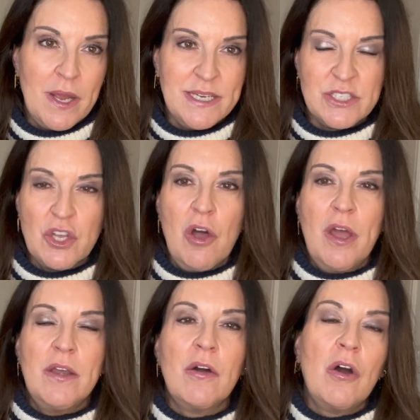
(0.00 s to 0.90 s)
I saw
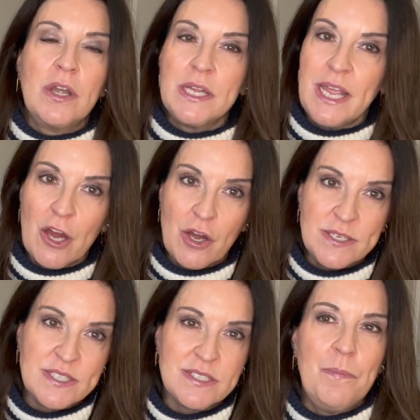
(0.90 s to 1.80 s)
it on
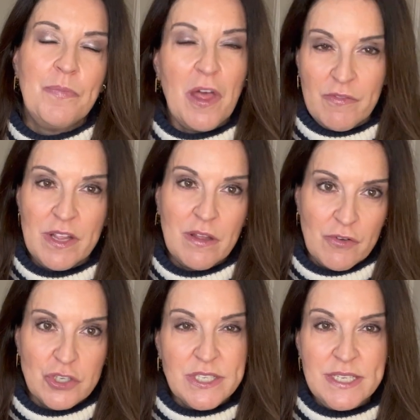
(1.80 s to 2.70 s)
Karis
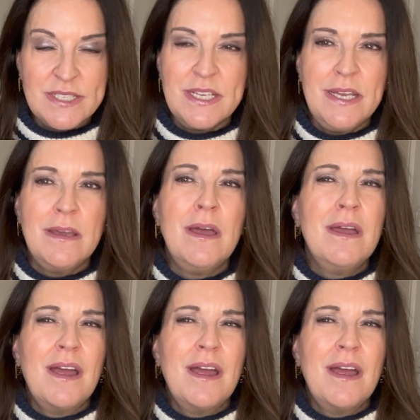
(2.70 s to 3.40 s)
LVlovercc.